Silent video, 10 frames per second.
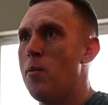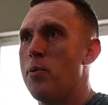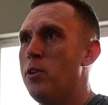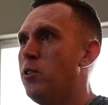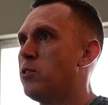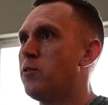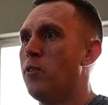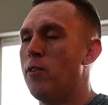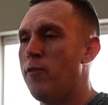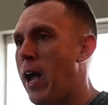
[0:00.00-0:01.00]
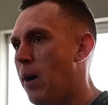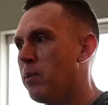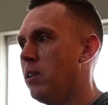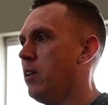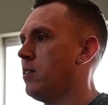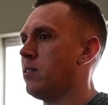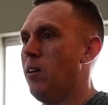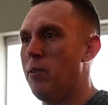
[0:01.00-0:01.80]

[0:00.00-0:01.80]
produced for Fabulous and